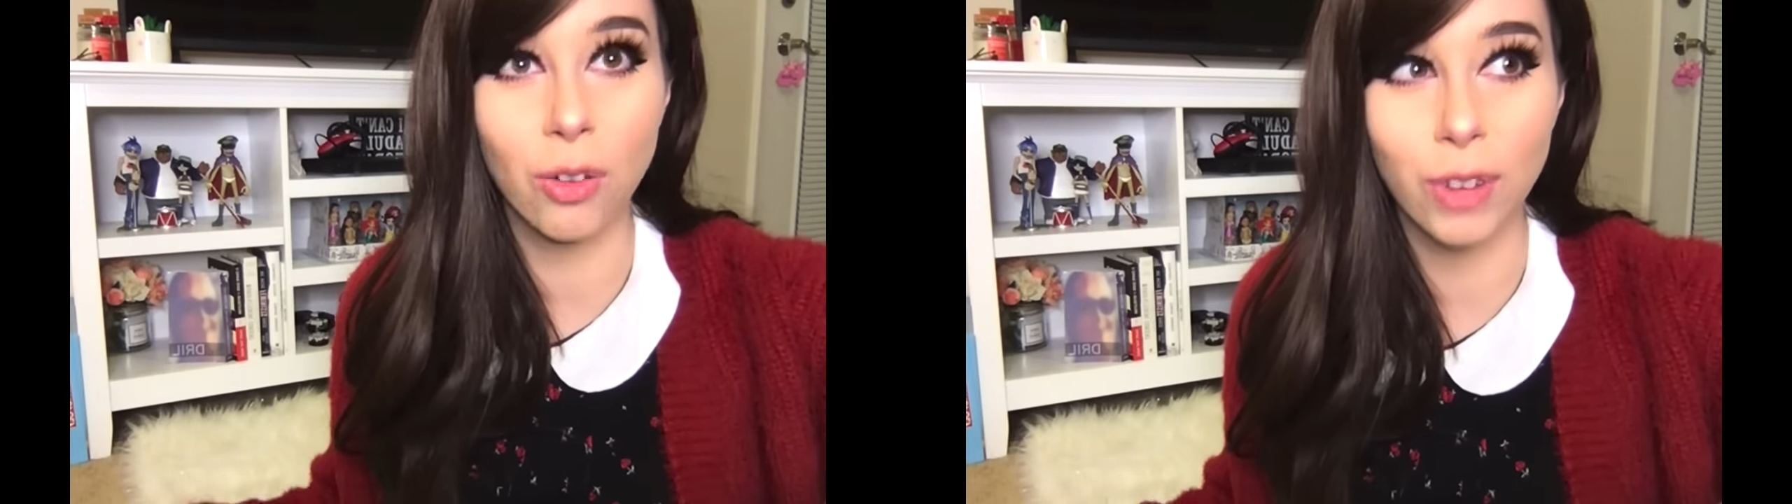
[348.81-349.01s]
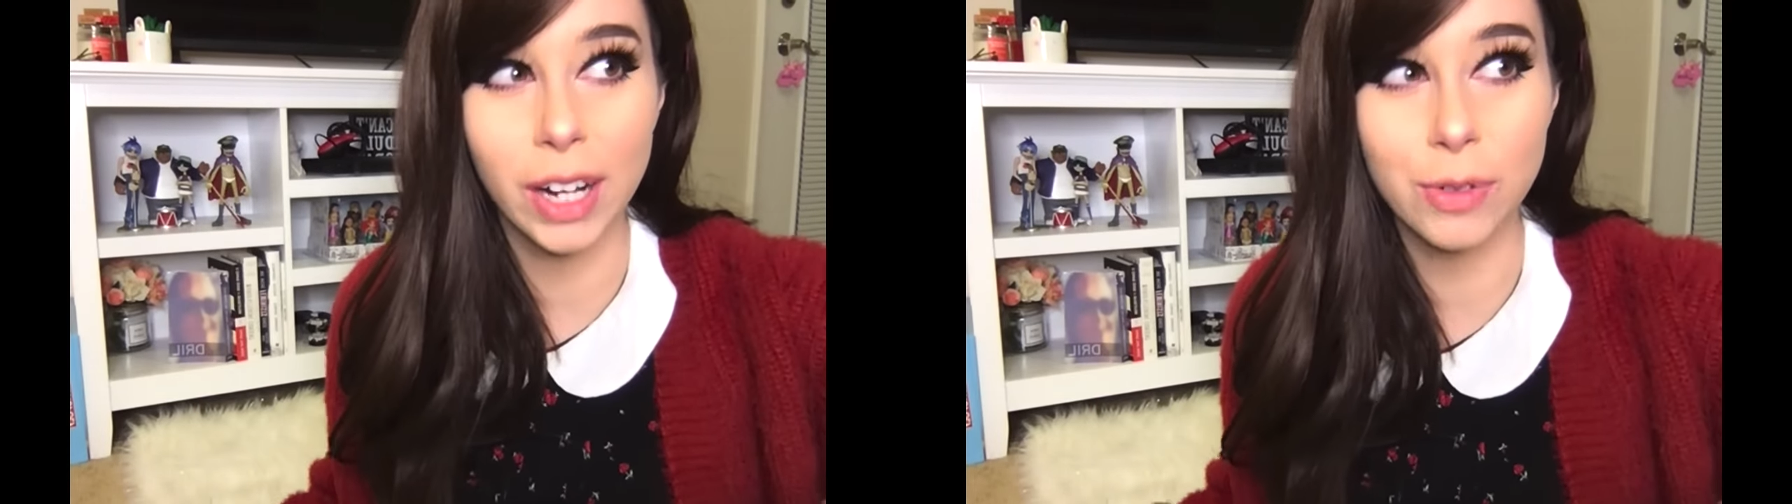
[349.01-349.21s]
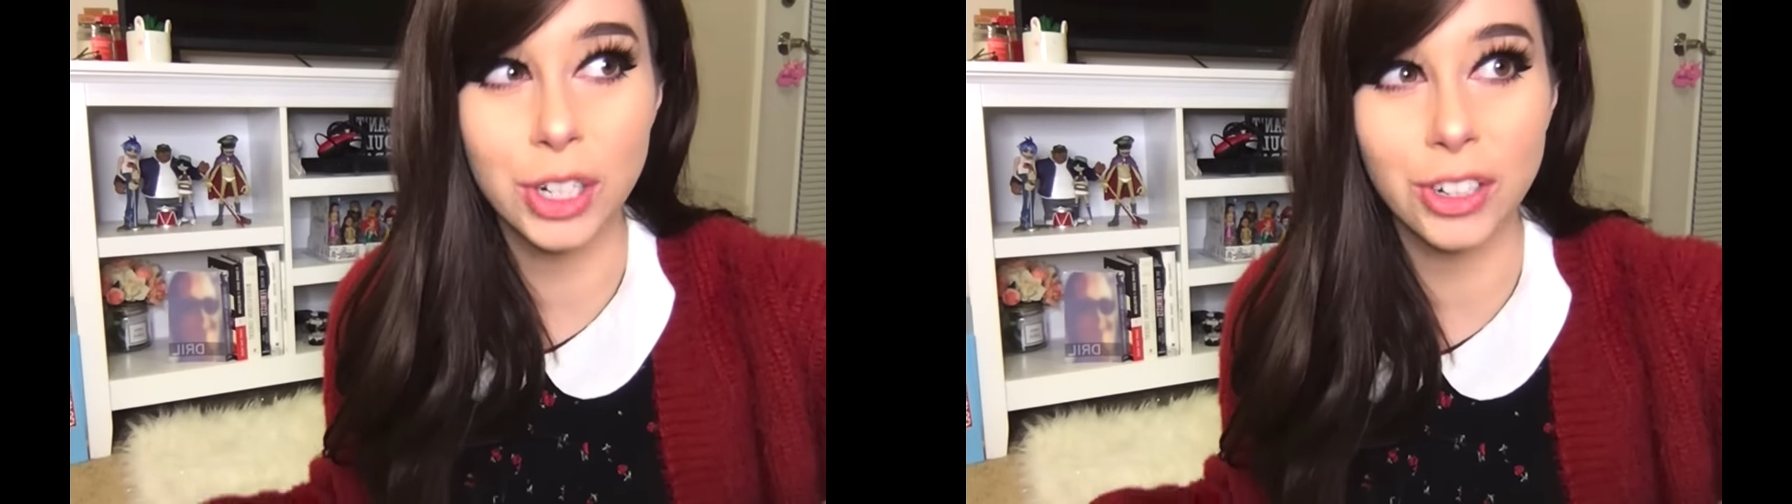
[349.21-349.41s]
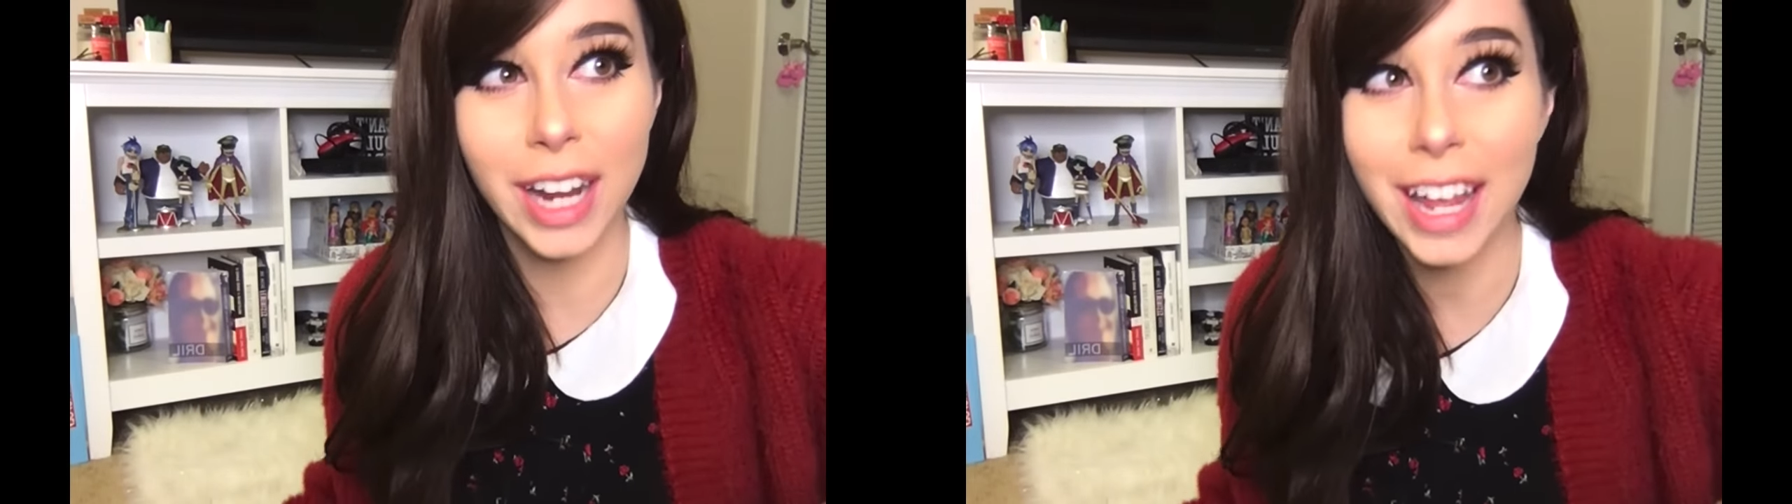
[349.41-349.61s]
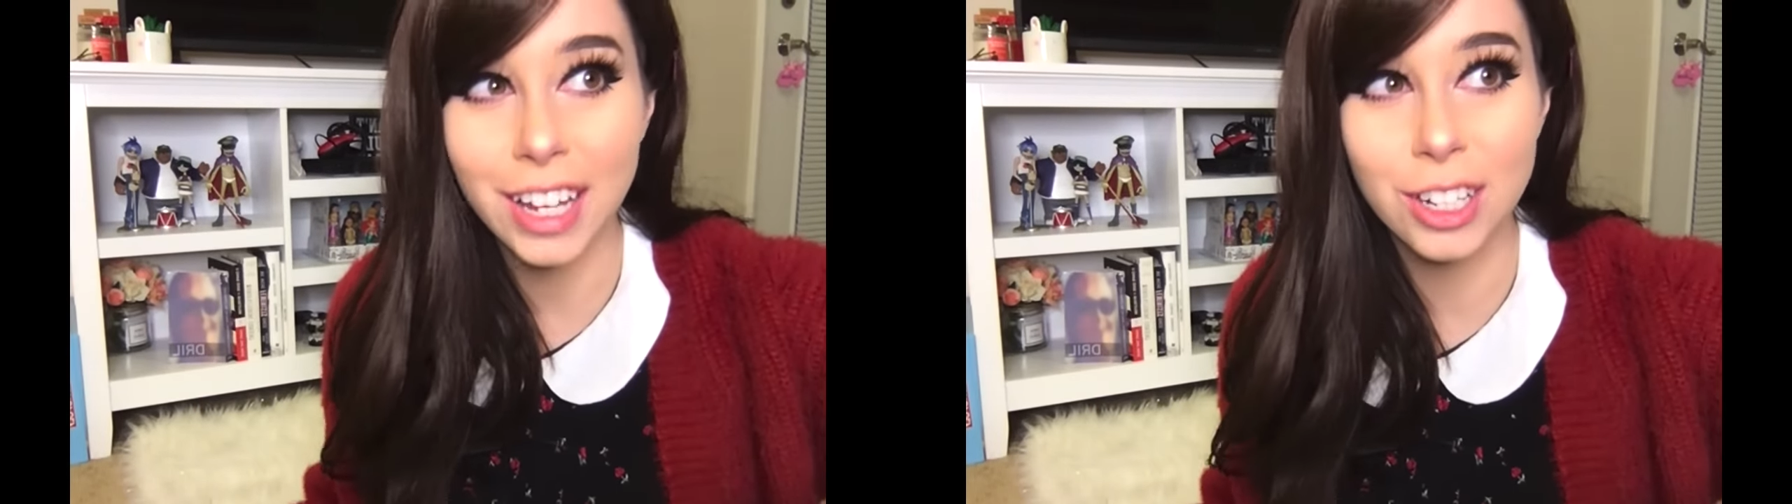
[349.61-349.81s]
around her
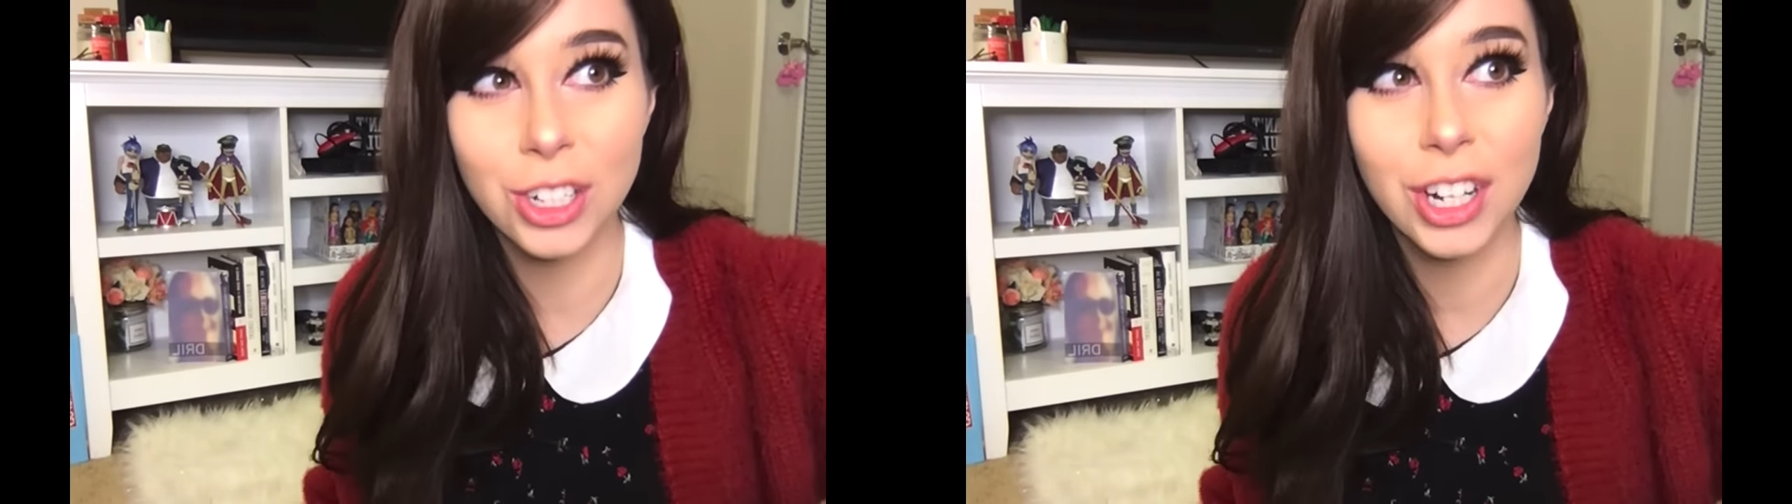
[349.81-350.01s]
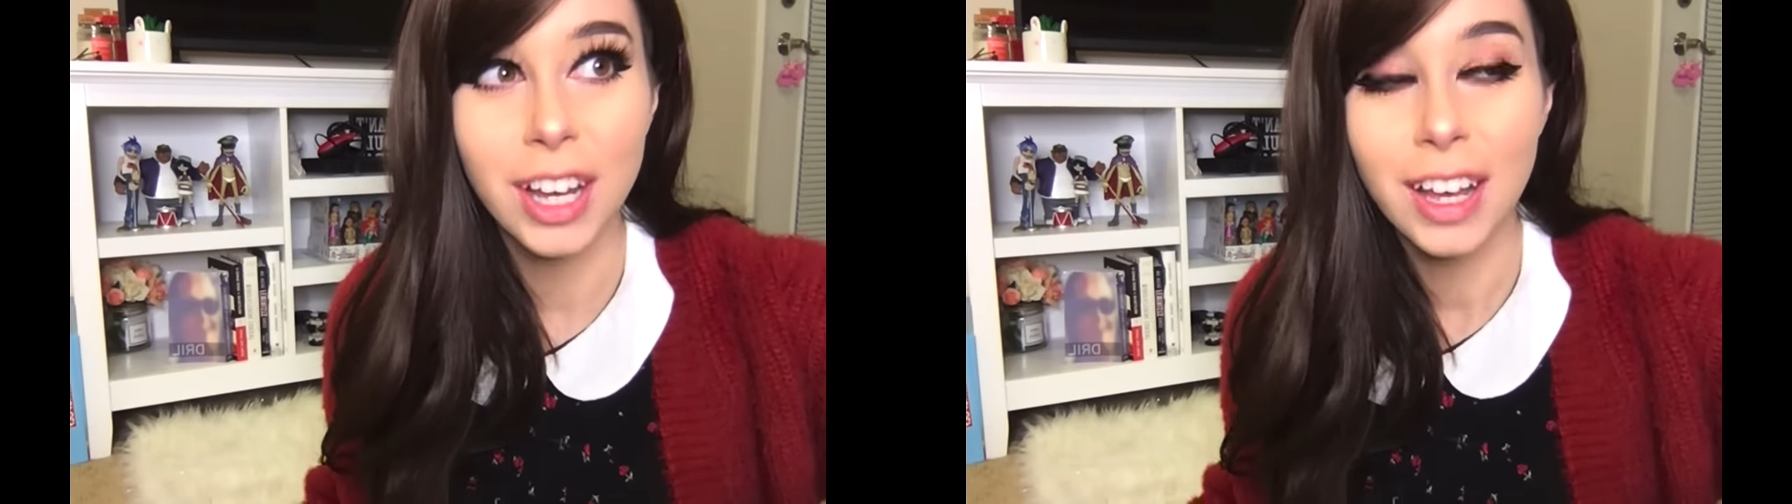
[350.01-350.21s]
age.